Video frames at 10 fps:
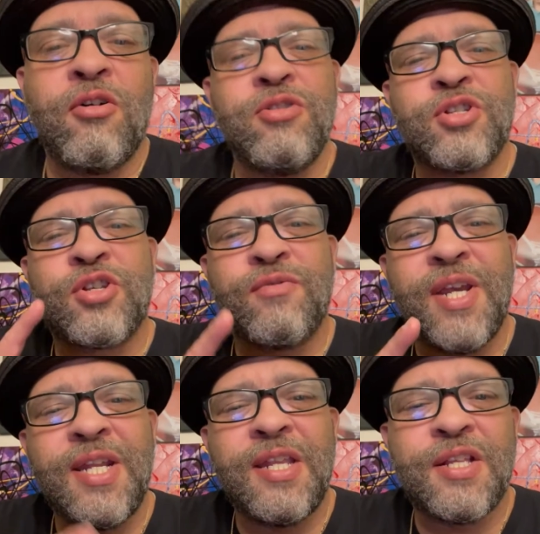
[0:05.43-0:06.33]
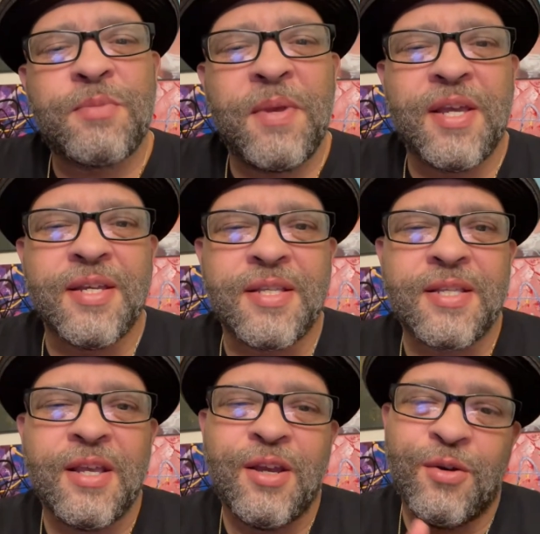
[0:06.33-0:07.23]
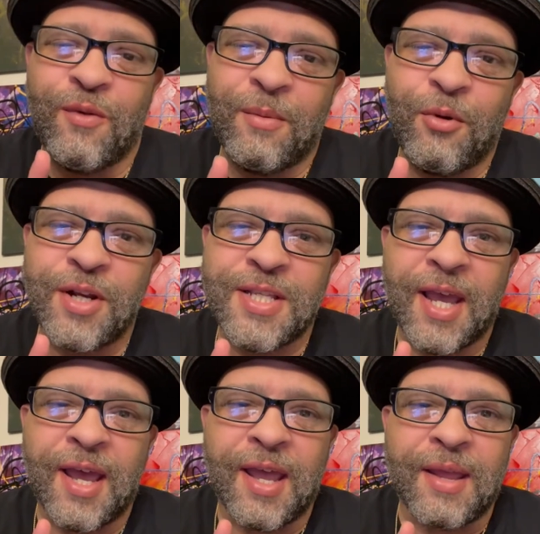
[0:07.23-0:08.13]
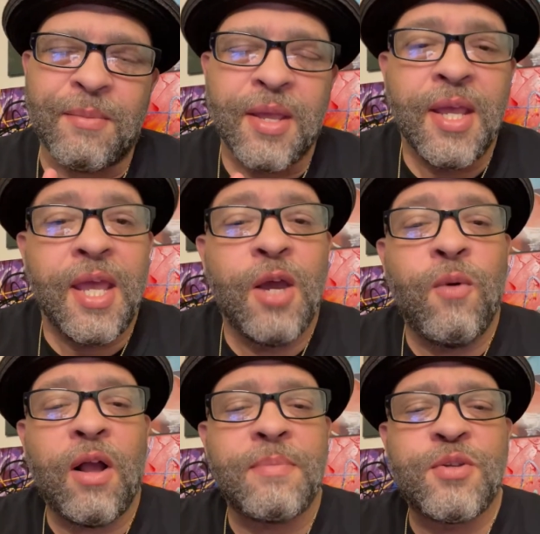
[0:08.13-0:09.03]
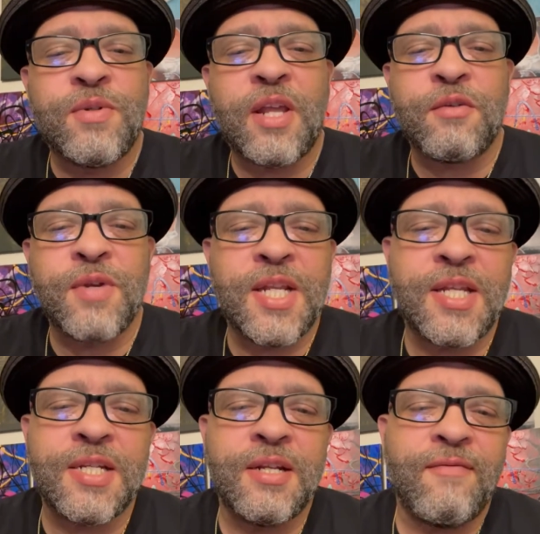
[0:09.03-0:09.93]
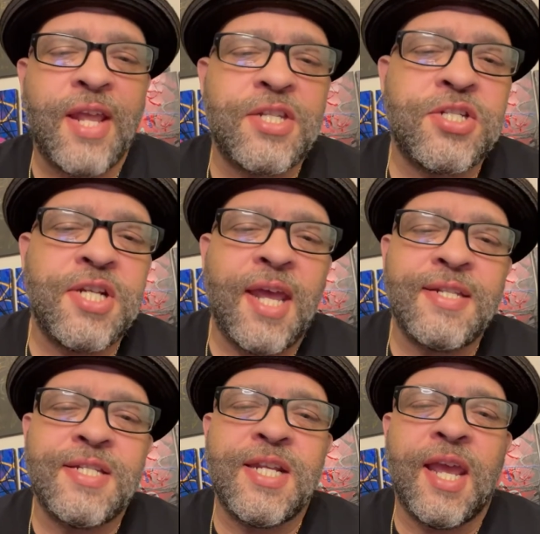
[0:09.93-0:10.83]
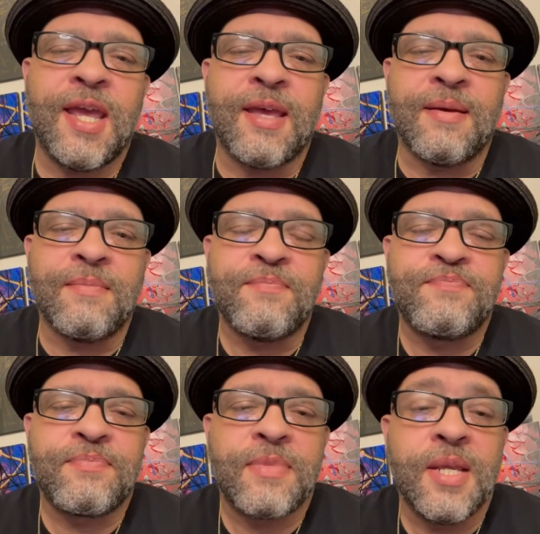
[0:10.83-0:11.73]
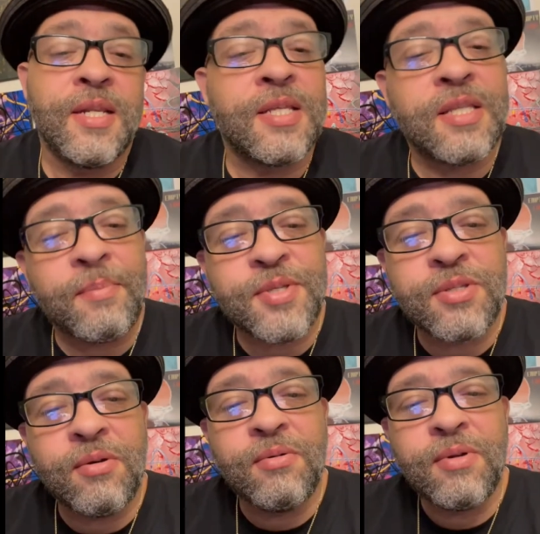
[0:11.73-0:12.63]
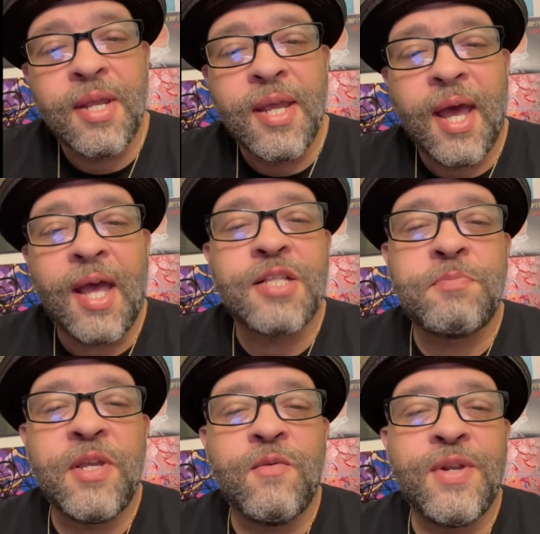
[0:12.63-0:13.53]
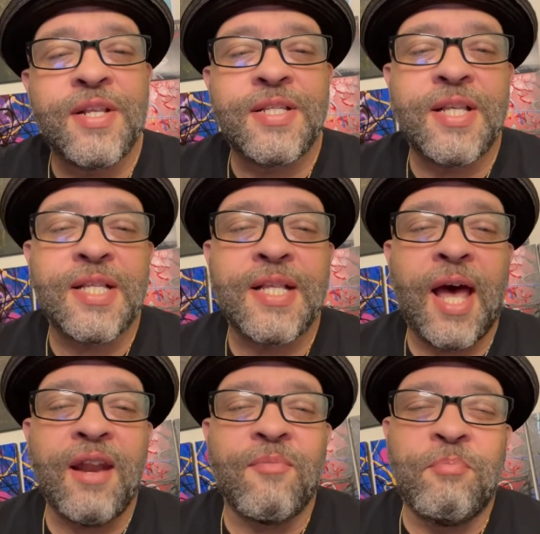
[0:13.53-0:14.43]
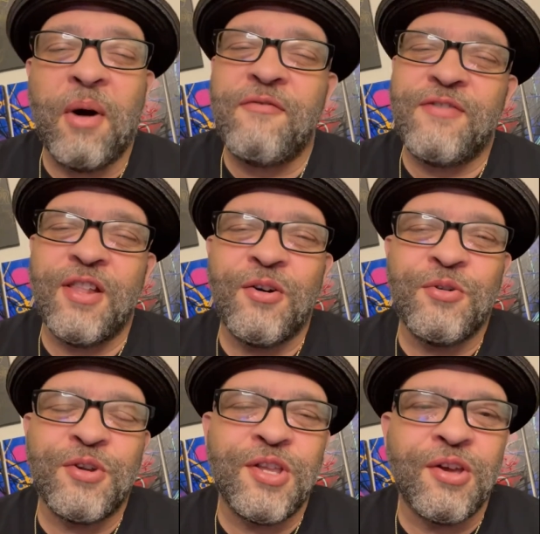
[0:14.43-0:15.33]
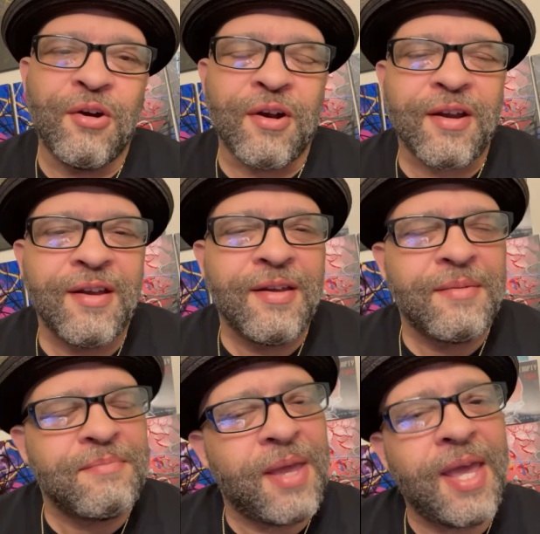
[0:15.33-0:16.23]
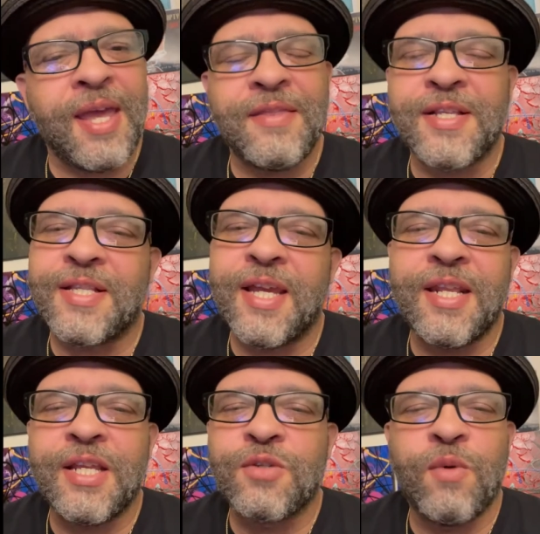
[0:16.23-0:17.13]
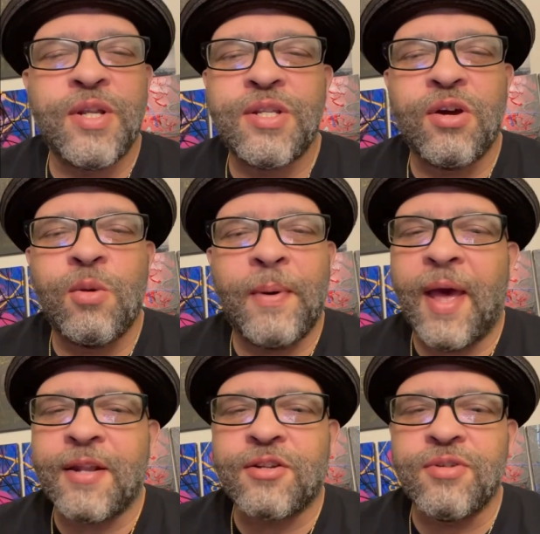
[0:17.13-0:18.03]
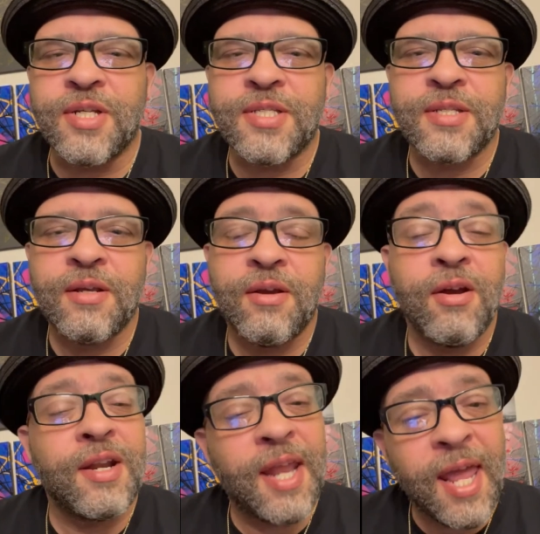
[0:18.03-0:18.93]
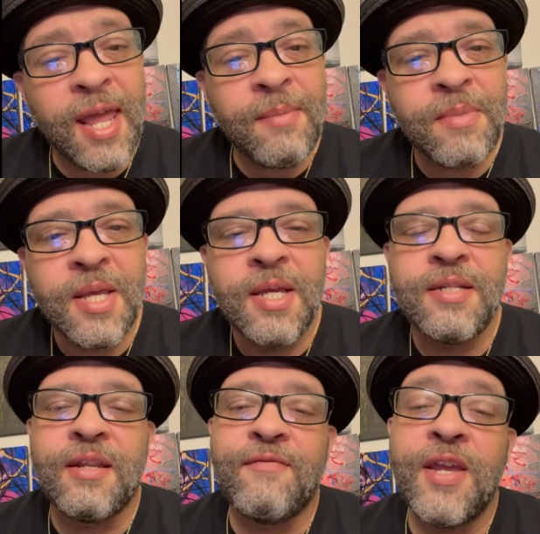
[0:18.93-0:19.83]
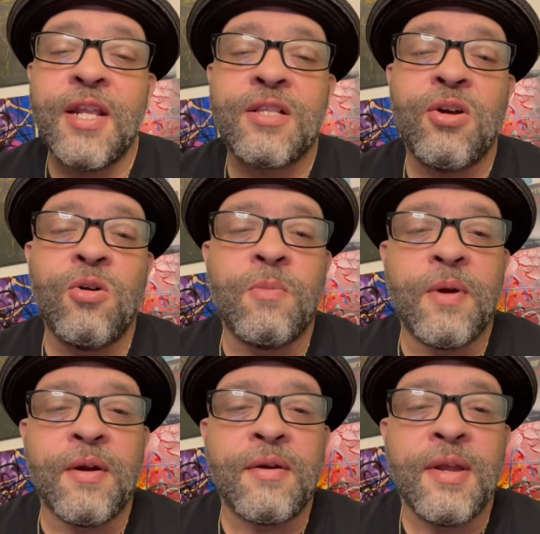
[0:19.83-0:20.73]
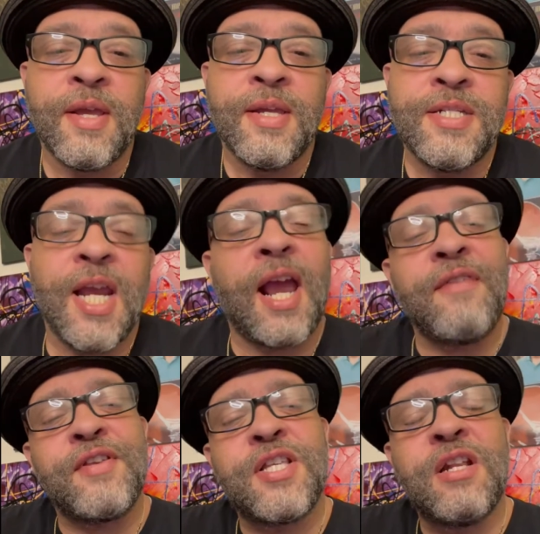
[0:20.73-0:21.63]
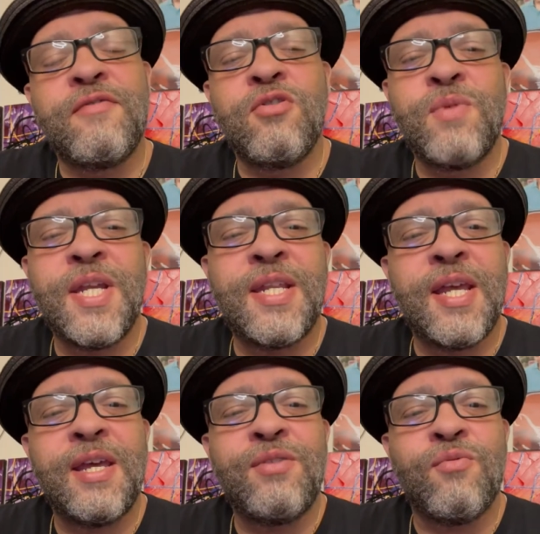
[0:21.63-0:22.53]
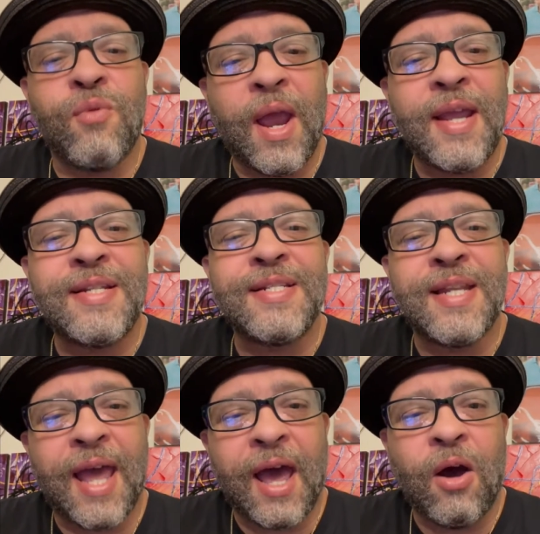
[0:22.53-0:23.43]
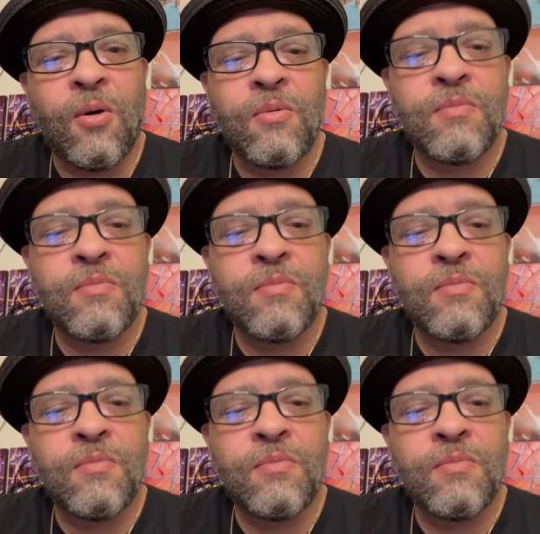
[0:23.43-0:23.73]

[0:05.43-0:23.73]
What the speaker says: on your screen and your speakers one more time. And welcome to another edition of Let's Chat and Jam. In this episode, I speak with a sister out of Buffalo, New York. Man, this lady is one dope actress. Her name, Davida Tolbert. Check out this interview we did right now.